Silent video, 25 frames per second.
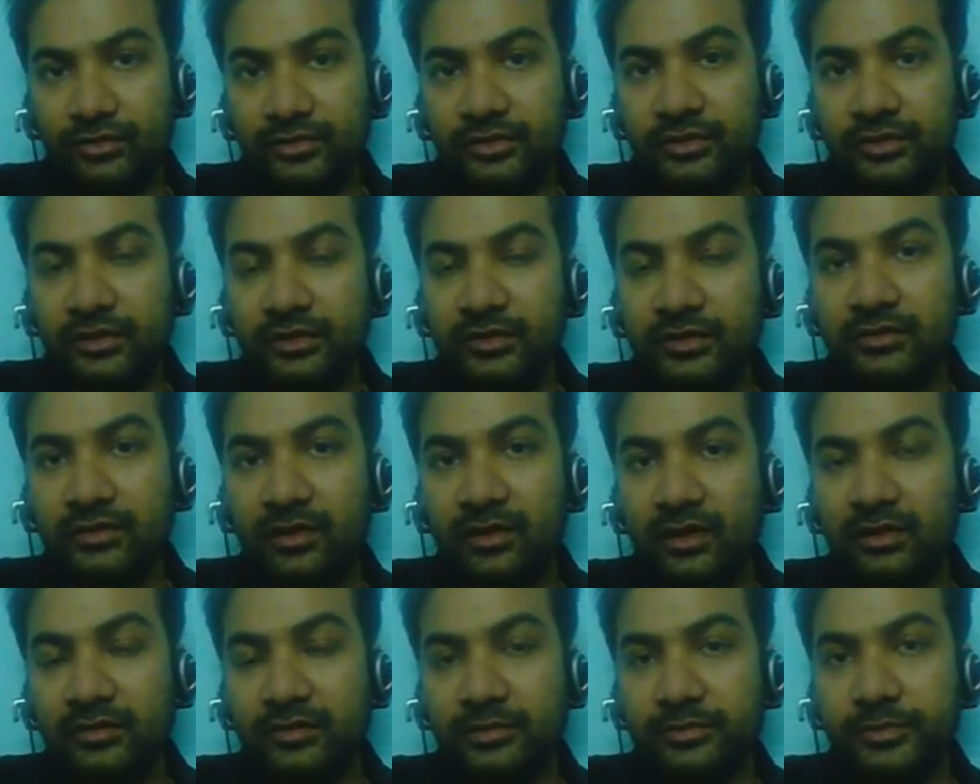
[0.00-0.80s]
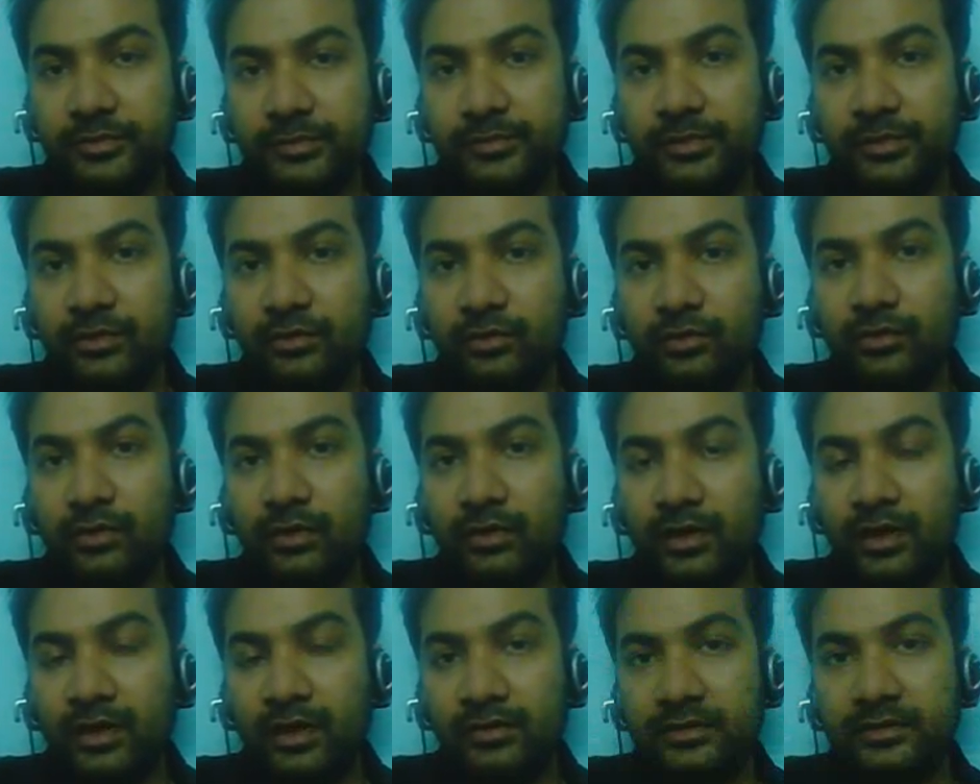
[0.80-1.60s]
So these are the people
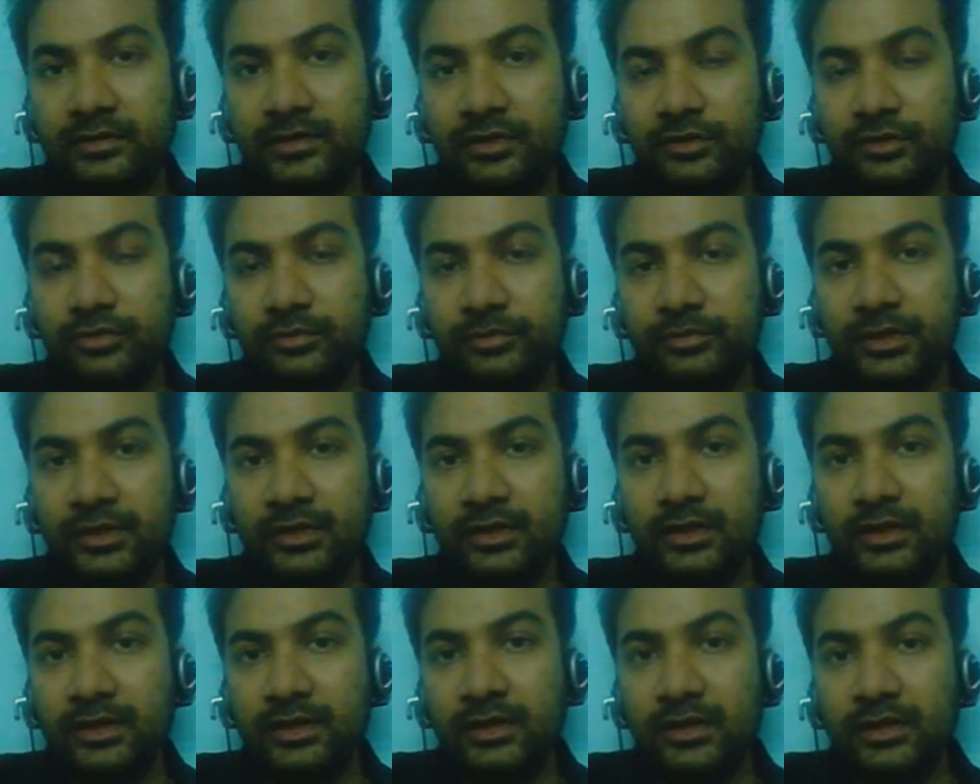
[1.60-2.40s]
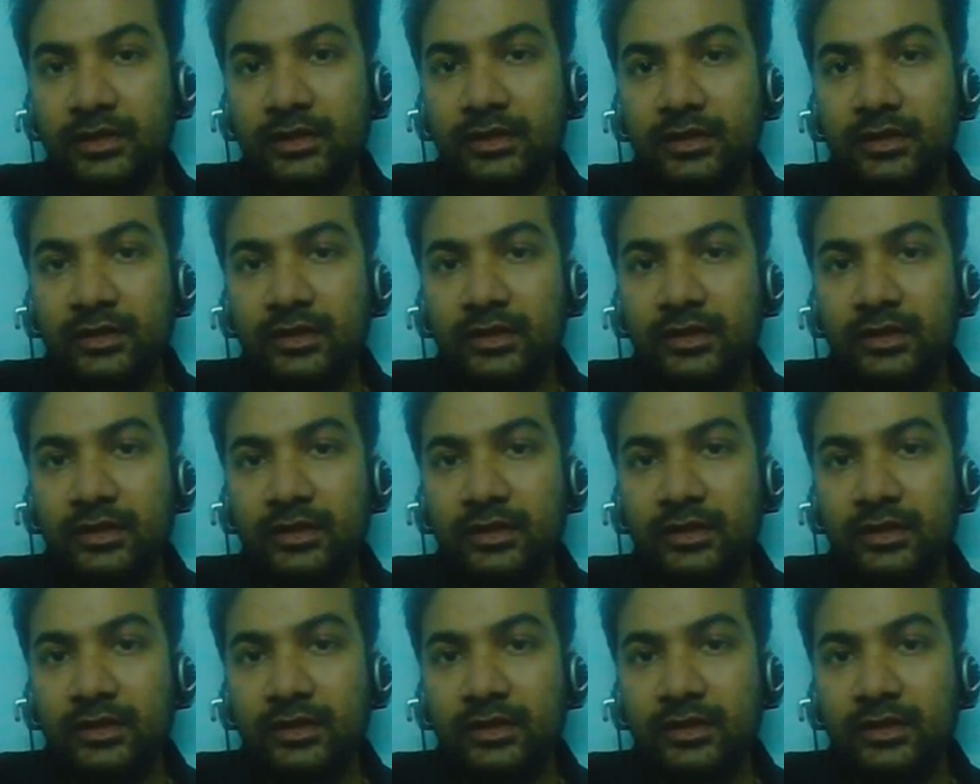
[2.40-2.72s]
who are said to be